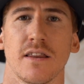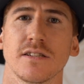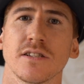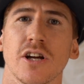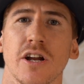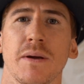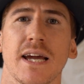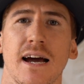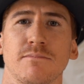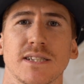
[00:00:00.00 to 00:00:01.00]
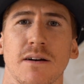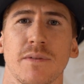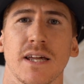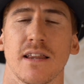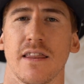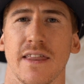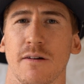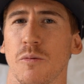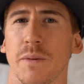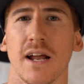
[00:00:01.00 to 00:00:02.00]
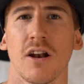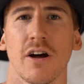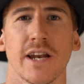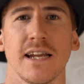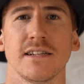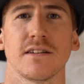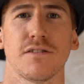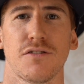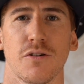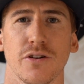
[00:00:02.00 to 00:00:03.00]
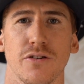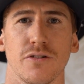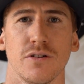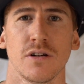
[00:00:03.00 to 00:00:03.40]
this is going to become something that will be a lot easier for you.